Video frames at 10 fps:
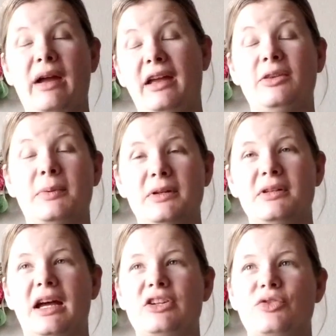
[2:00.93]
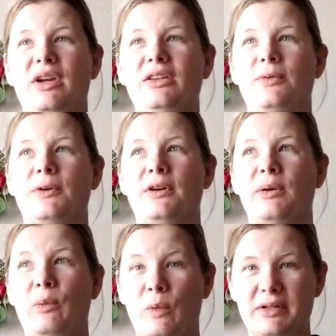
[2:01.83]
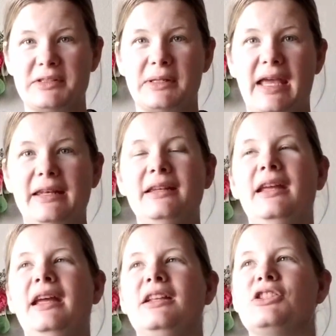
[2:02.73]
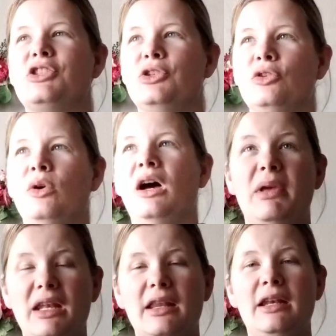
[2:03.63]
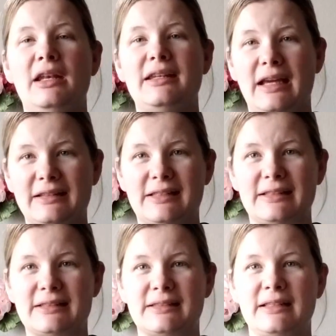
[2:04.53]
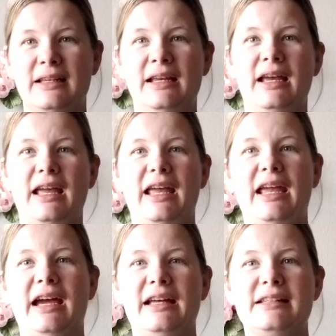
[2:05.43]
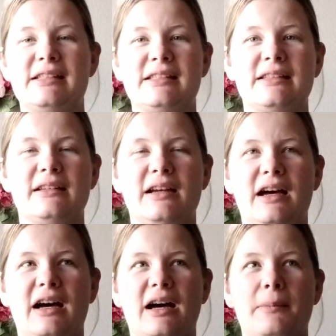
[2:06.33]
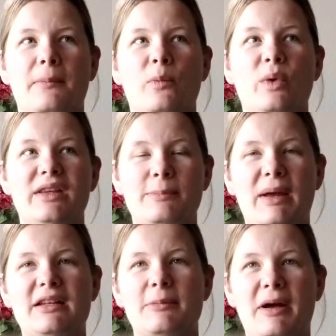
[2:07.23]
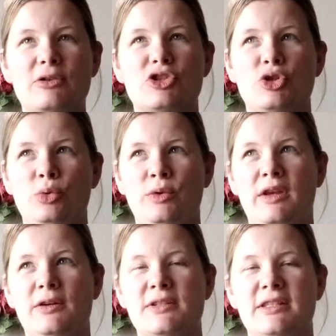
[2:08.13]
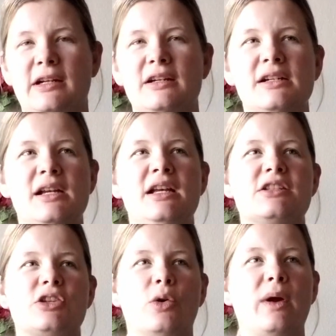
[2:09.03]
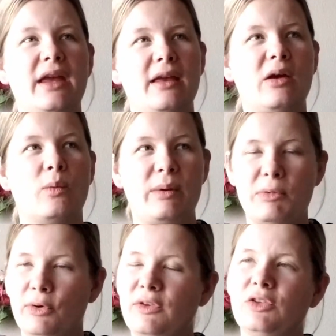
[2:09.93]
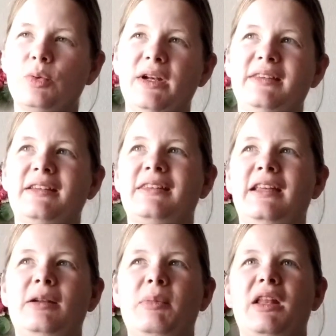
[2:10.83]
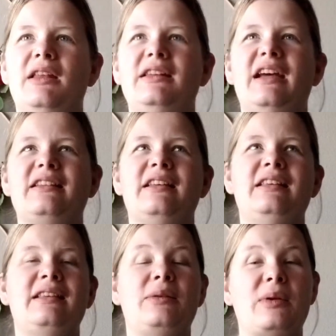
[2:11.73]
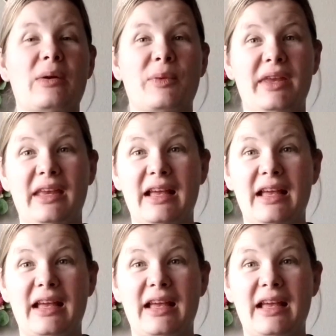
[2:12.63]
husband got transferred once again to Midland, Texas. And we spent about 2 years there. So we moved in 2016 to Midland, Texas. We